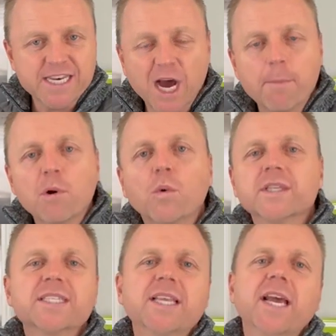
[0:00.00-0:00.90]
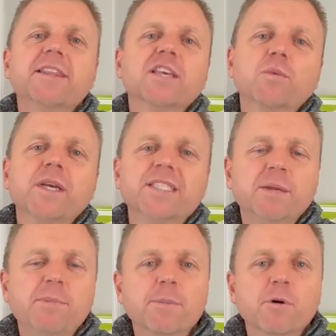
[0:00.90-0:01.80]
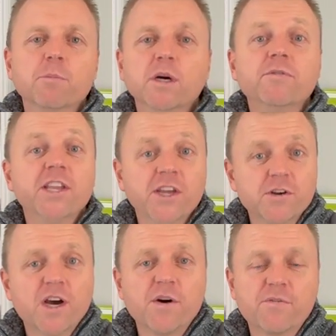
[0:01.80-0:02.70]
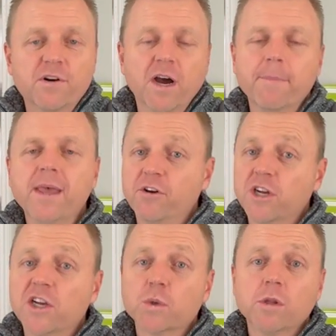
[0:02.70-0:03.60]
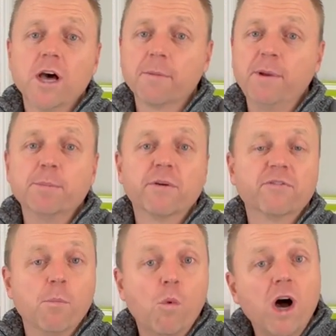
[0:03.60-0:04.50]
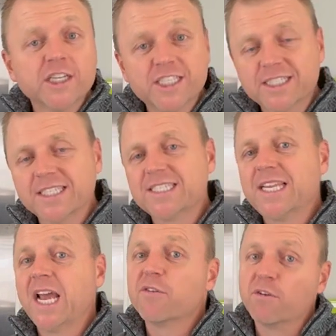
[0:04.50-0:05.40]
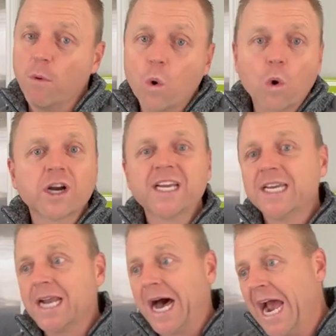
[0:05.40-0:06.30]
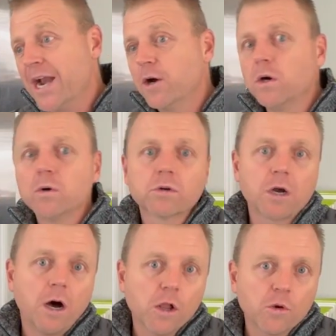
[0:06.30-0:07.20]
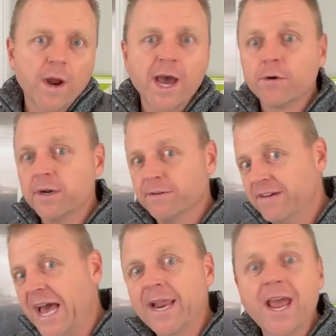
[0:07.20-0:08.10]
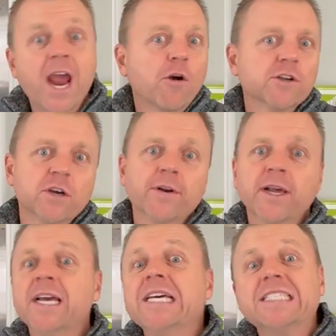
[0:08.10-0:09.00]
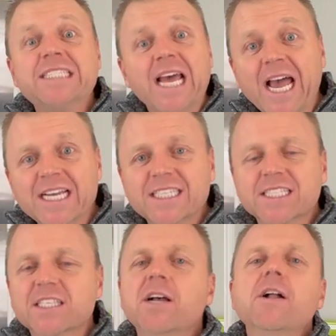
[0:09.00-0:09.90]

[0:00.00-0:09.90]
#1 state that we see people move to Utah from. There's also a lot of people from Washington State, from Oregon, Idaho, Colorado, Nevada, Arizona, Texas.